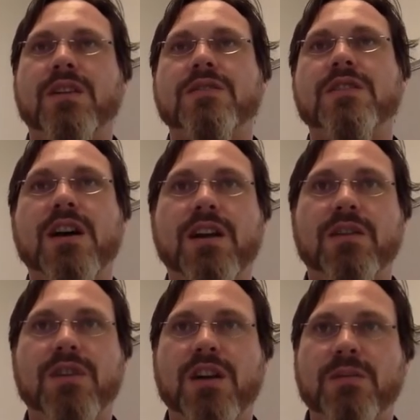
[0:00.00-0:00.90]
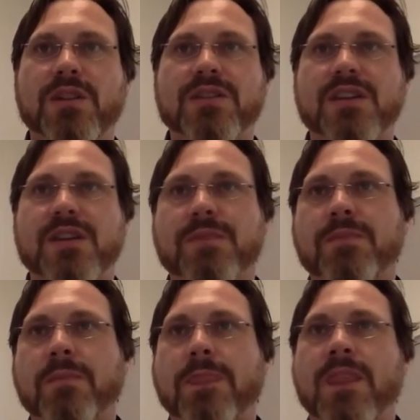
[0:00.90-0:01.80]
Denial of liability.
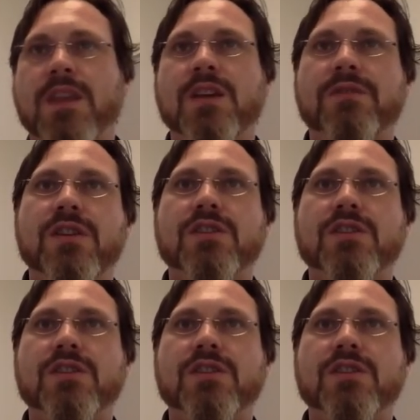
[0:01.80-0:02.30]
If the